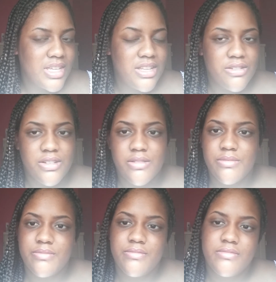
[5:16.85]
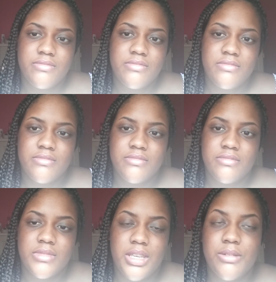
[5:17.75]
I don't know.
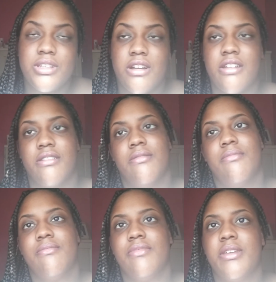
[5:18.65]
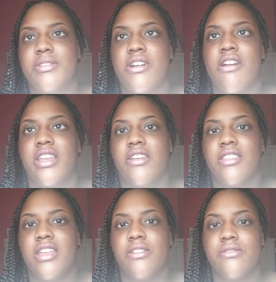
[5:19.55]
It was hard. It was hard hearing
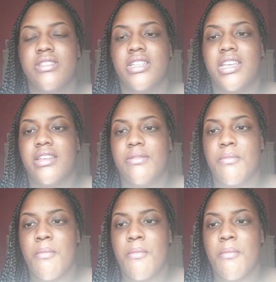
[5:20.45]
that news today.